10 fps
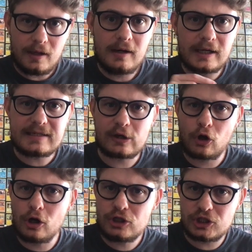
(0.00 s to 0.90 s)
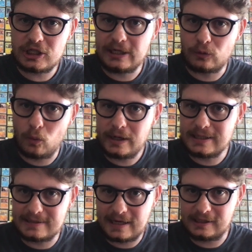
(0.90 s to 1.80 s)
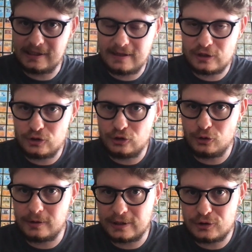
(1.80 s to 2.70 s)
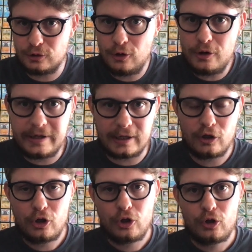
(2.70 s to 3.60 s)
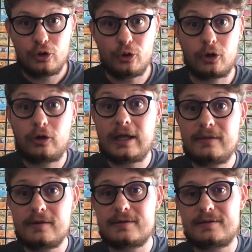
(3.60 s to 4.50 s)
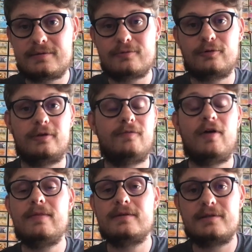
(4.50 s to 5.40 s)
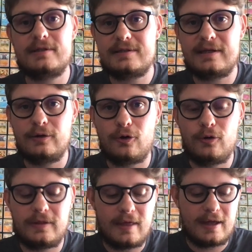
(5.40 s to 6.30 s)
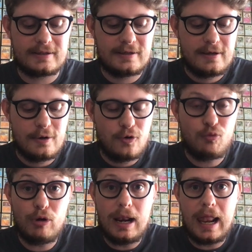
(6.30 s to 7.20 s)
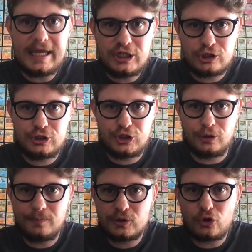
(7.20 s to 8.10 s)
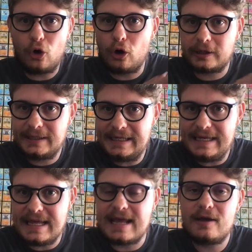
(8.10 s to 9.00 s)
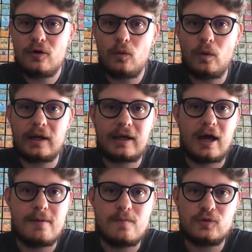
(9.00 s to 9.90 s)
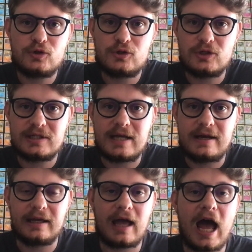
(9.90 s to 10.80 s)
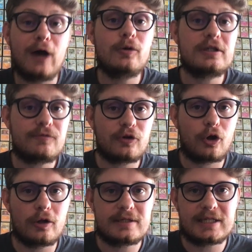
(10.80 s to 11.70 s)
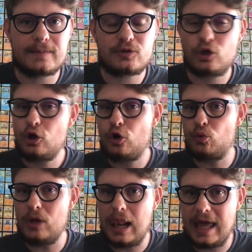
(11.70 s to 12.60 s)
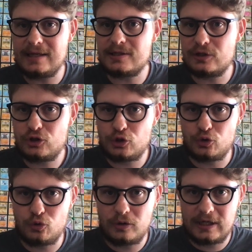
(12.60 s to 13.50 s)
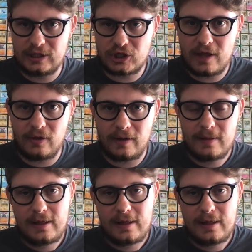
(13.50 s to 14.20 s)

like I say, consciously on what exactly that you're doing, that you're learning, you create this, you find this this thing knowing that relationships are key when it comes to studying. How are different concepts related to each other?